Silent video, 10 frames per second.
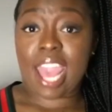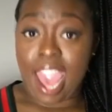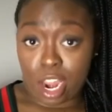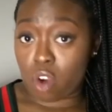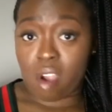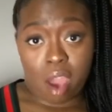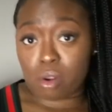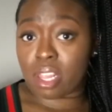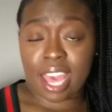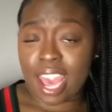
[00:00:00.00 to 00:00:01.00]
had a crown on
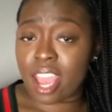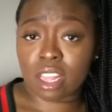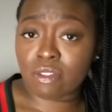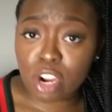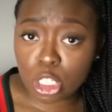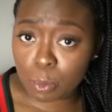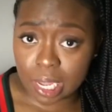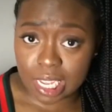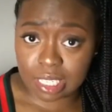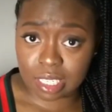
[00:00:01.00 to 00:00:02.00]
their head in the first
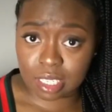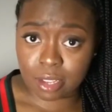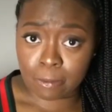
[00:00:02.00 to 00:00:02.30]
place.